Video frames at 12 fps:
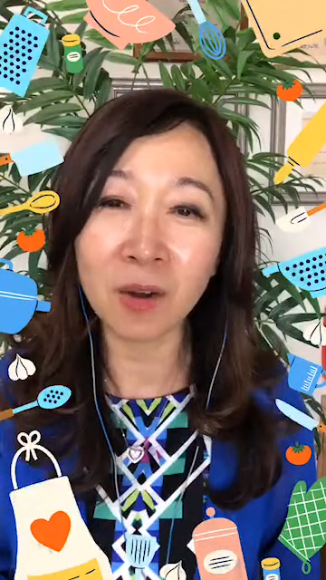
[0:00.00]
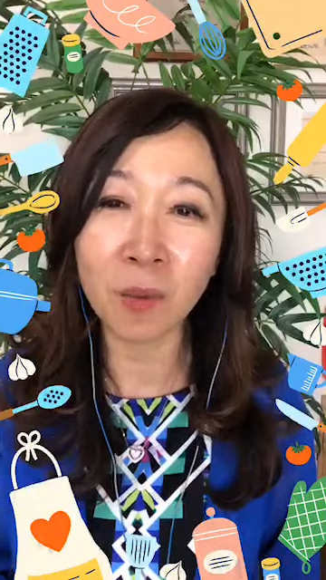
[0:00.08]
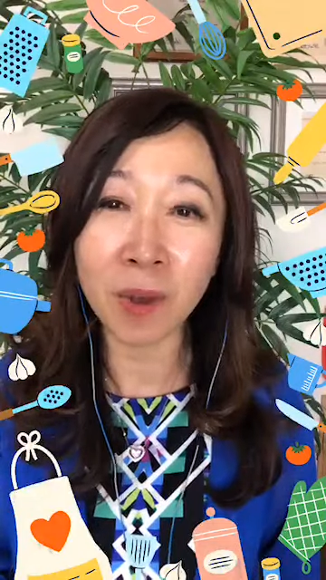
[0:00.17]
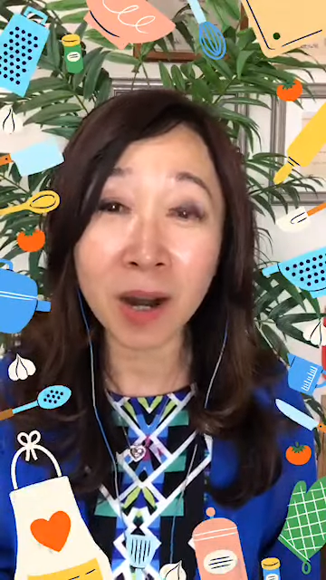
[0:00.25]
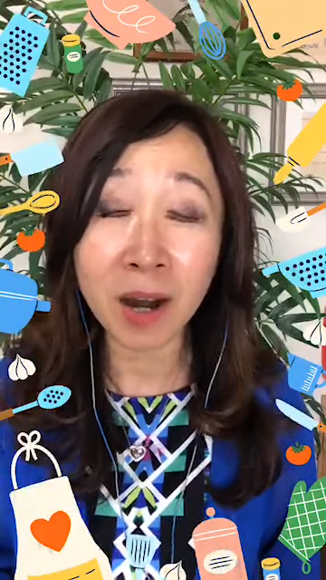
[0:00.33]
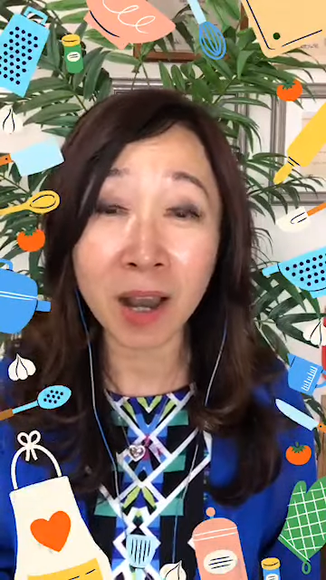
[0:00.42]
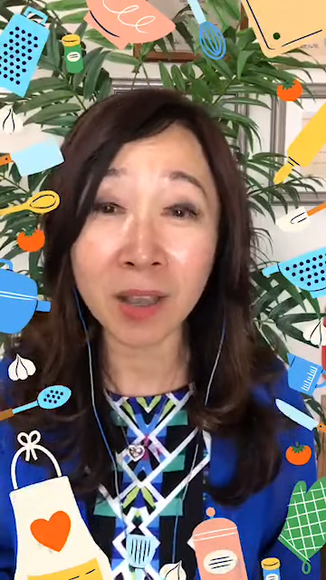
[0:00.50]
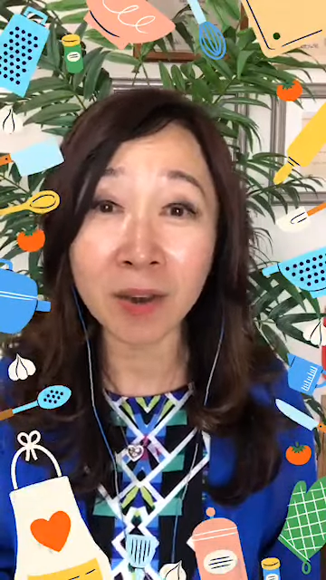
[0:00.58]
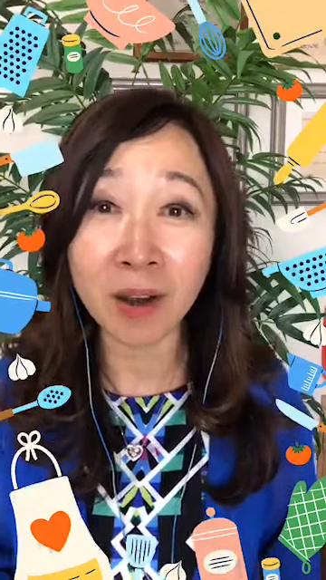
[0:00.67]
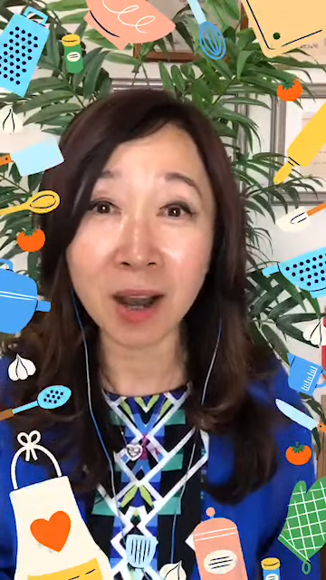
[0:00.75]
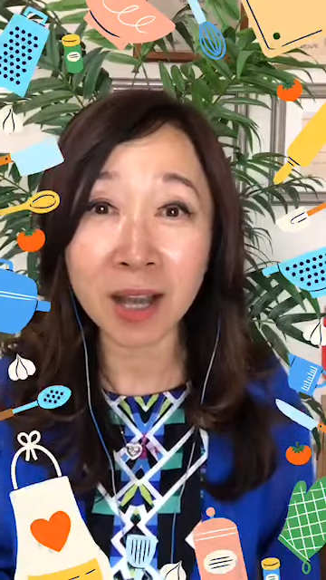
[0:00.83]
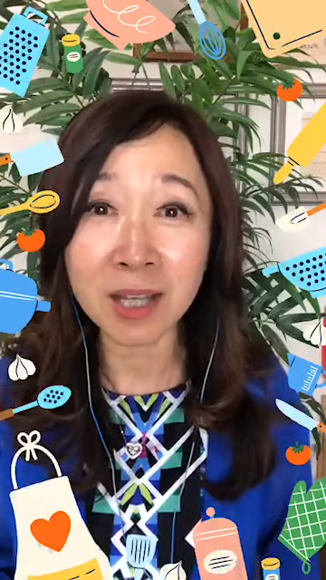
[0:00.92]
Where are
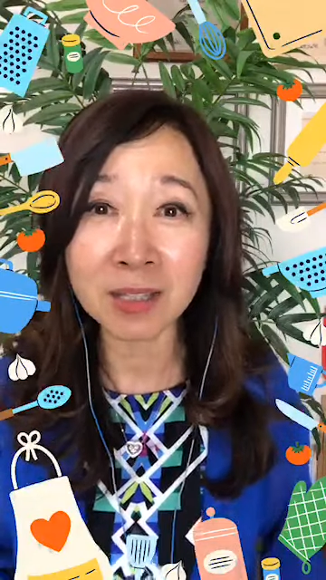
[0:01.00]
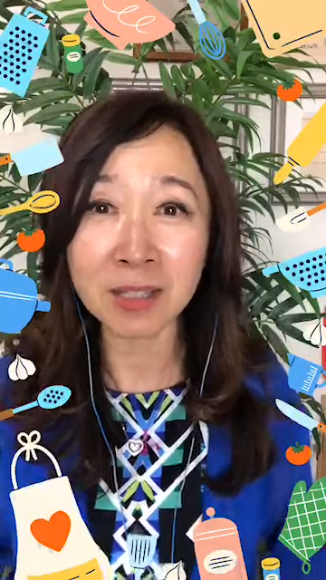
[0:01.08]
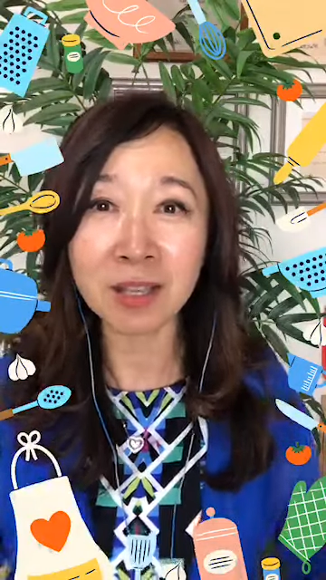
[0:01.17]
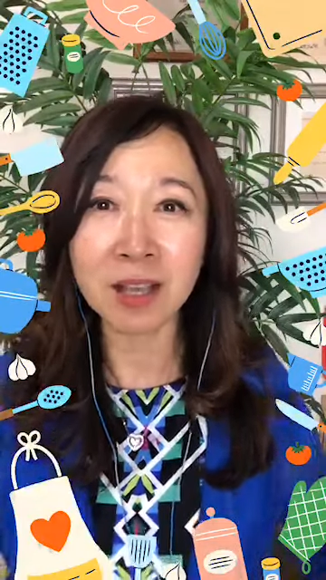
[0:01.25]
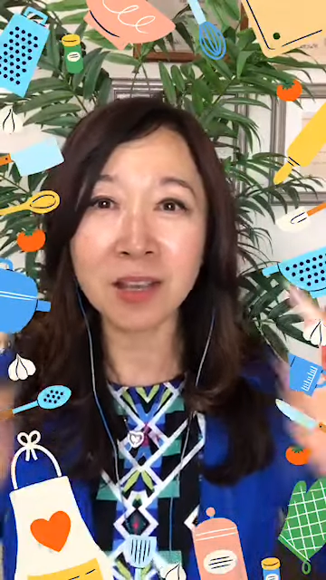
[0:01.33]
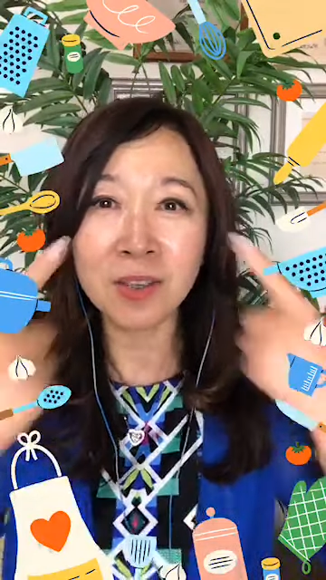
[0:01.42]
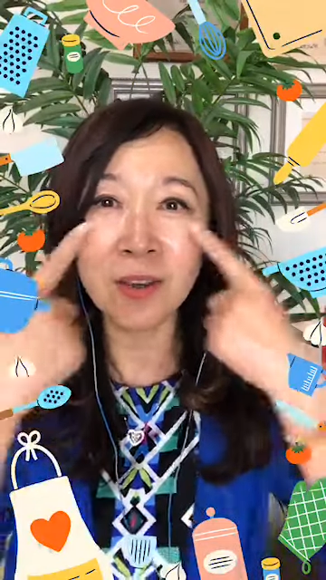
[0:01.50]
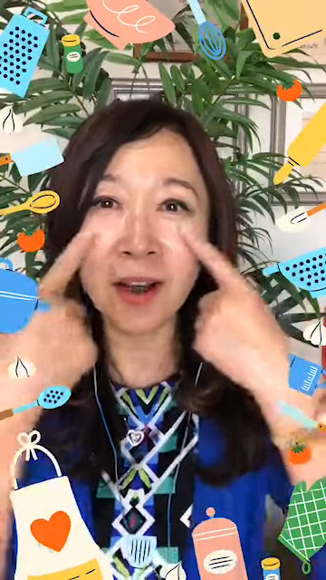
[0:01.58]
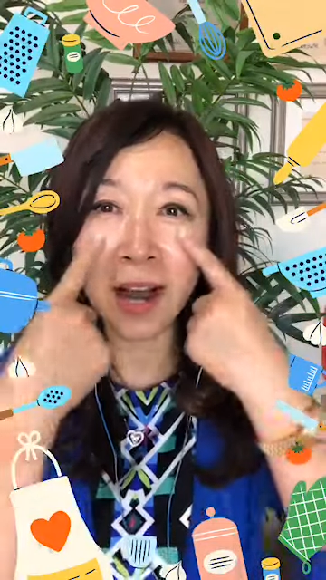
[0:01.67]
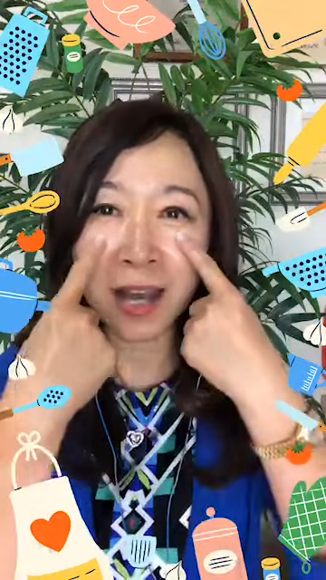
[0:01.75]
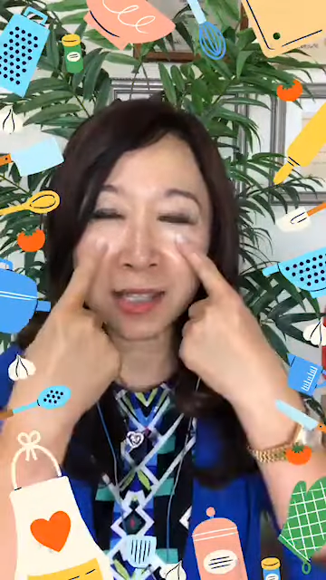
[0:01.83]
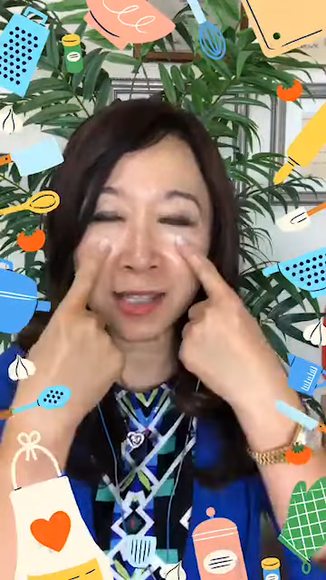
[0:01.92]
your eyes? Your
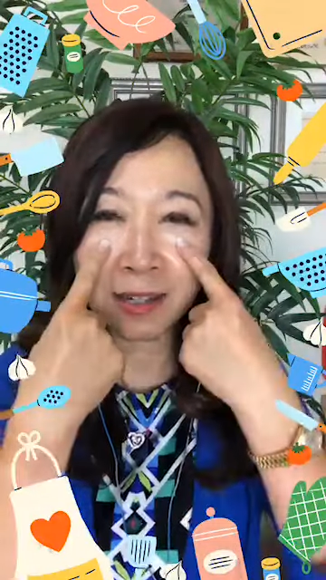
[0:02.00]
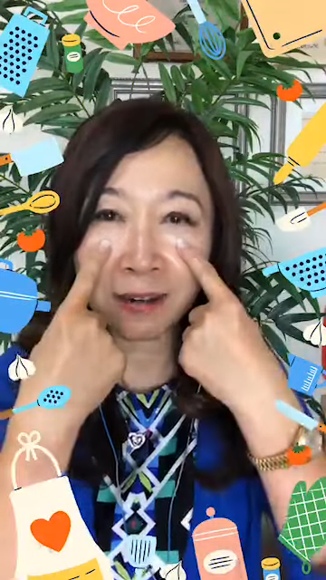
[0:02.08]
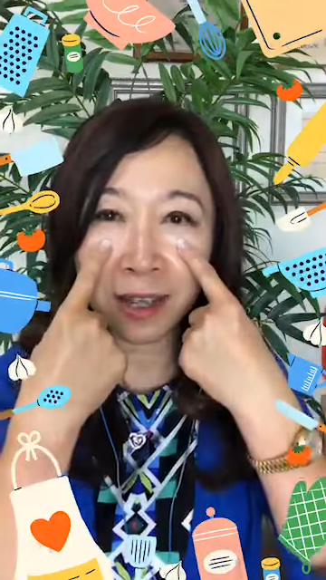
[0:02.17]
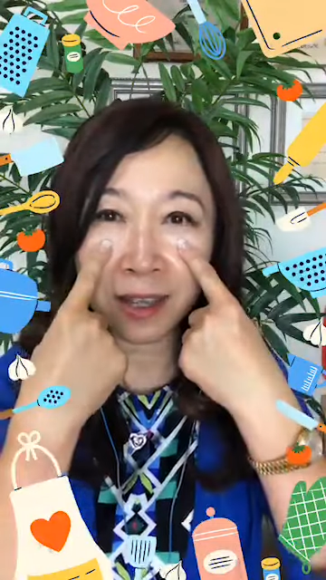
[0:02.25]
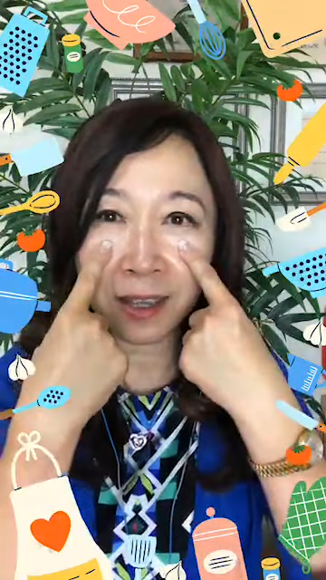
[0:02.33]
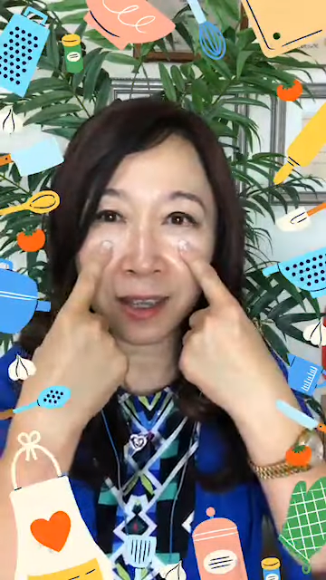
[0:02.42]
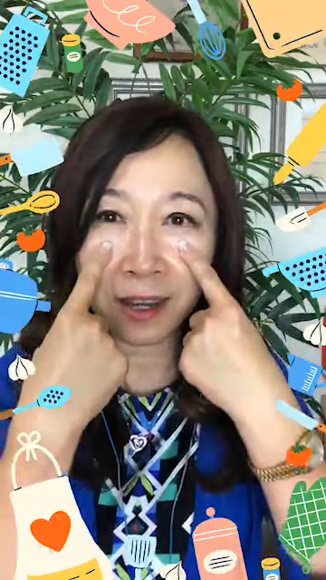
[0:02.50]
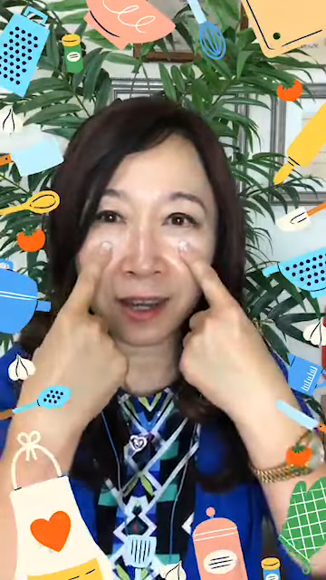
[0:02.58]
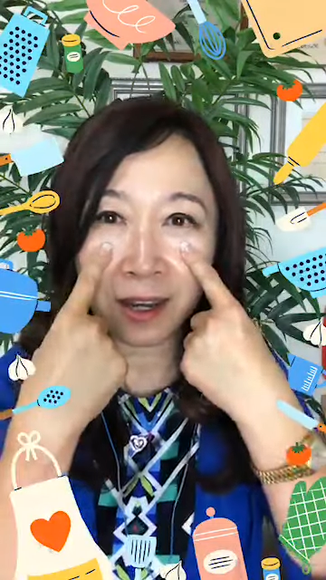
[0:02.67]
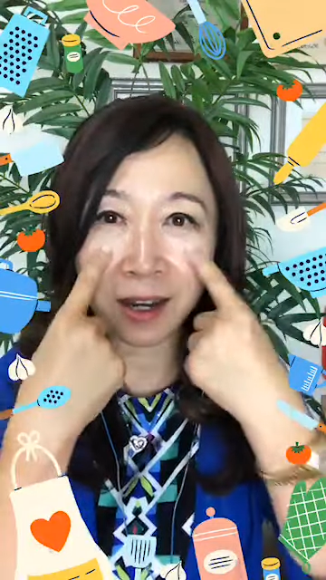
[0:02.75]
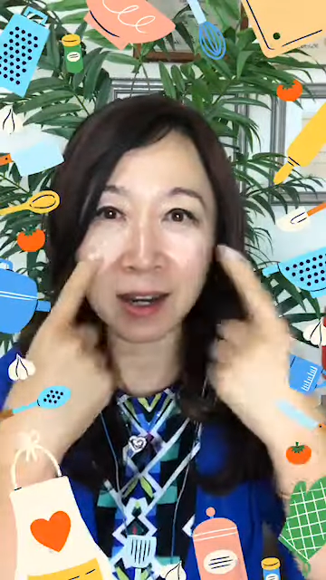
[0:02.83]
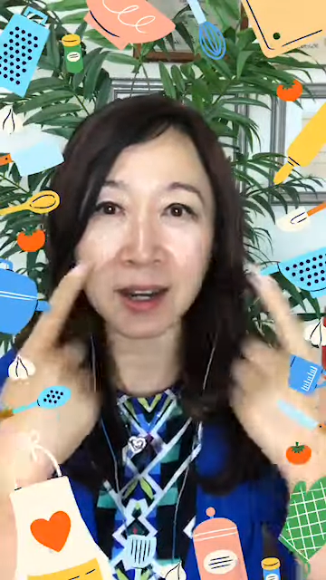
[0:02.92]
eyes are right
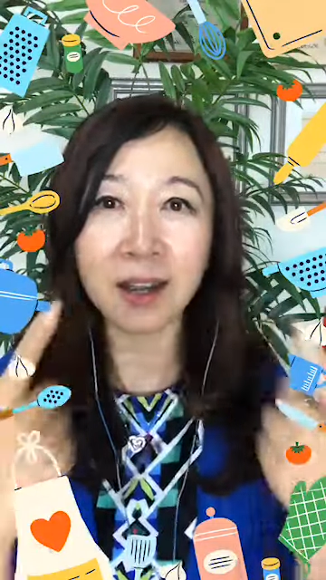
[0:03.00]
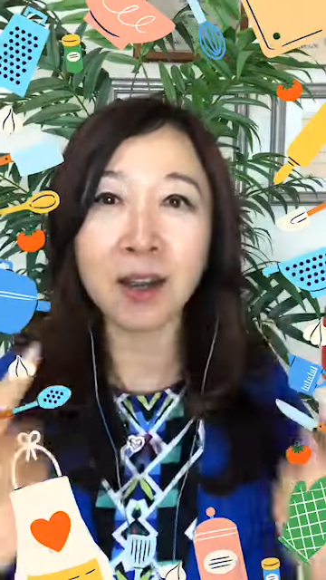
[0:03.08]
here.